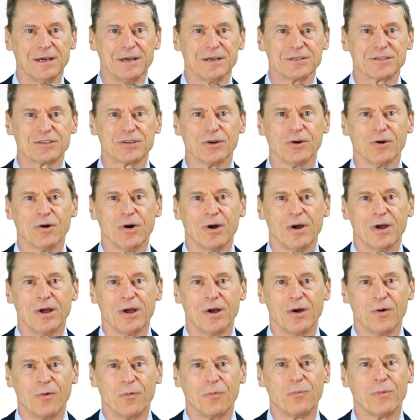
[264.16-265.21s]
So
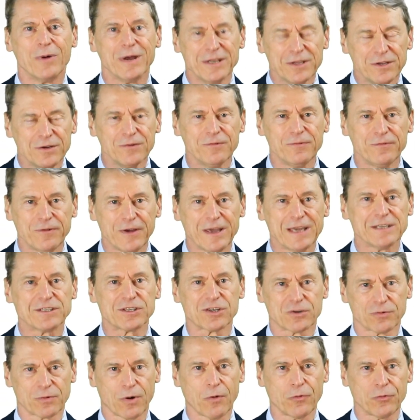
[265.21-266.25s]
when you face
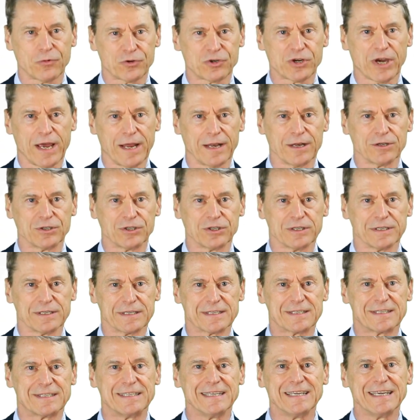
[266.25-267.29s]
growth
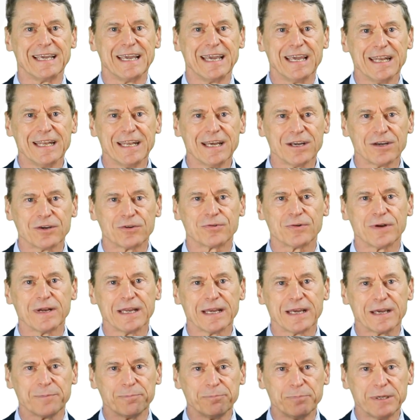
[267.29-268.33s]
challenges, the inner
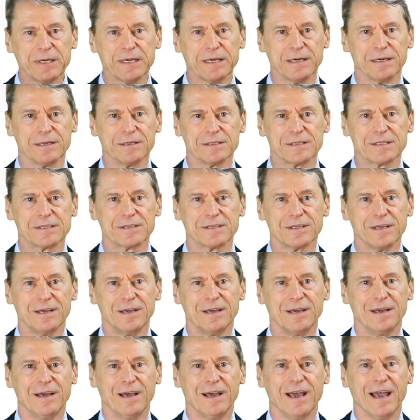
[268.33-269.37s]
critic appears
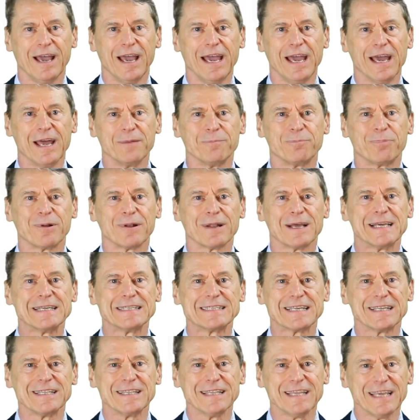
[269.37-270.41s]
and
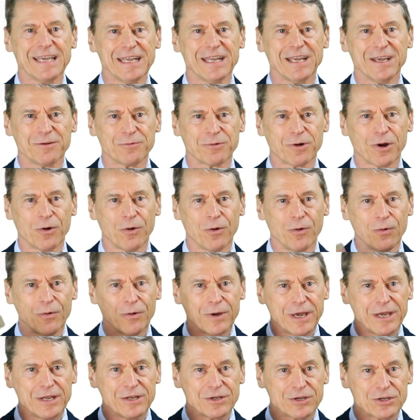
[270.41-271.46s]
plays a leading role
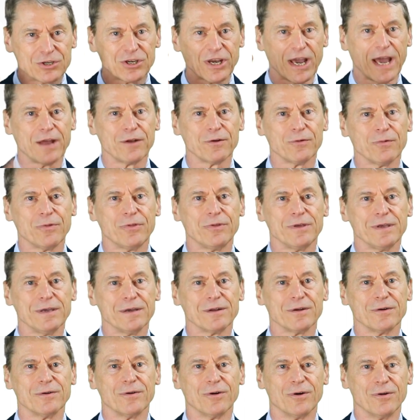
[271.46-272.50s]
in the shadow
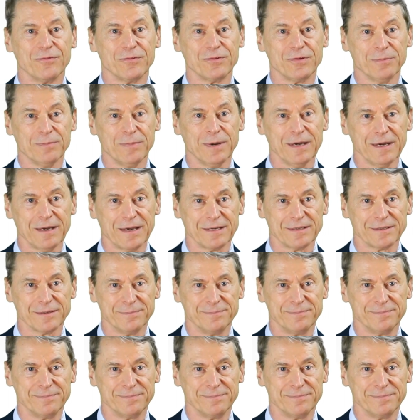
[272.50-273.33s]
theater of your mind.